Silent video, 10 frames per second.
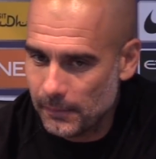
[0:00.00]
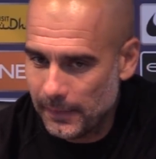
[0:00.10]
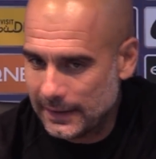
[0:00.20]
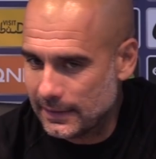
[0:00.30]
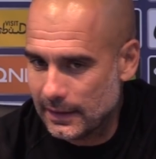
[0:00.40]

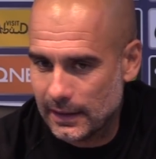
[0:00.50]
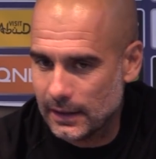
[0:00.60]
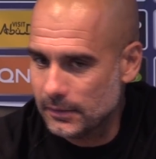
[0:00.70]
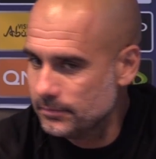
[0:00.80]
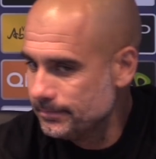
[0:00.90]
But
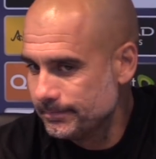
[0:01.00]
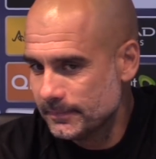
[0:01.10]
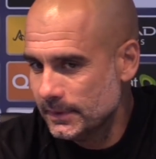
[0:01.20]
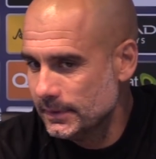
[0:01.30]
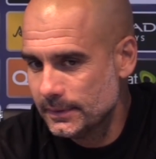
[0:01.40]
uh,
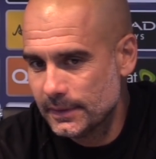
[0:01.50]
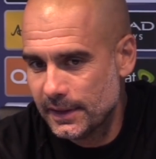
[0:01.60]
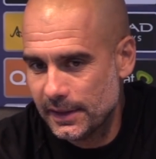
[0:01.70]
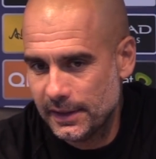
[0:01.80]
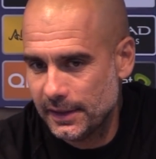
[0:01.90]

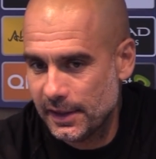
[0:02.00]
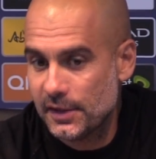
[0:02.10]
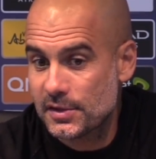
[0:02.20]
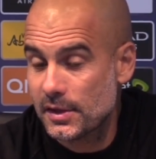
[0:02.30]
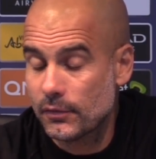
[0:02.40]
he, he
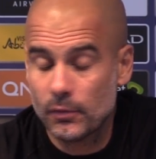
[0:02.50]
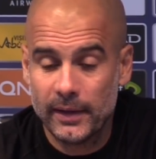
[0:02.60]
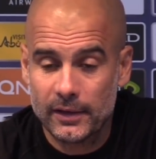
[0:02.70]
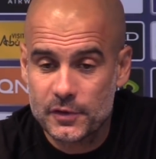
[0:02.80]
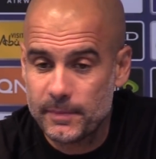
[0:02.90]
deserves all
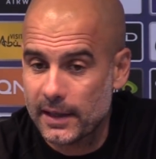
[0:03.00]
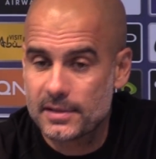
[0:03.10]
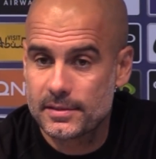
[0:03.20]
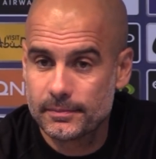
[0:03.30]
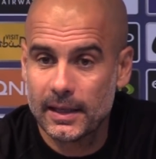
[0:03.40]
my respects,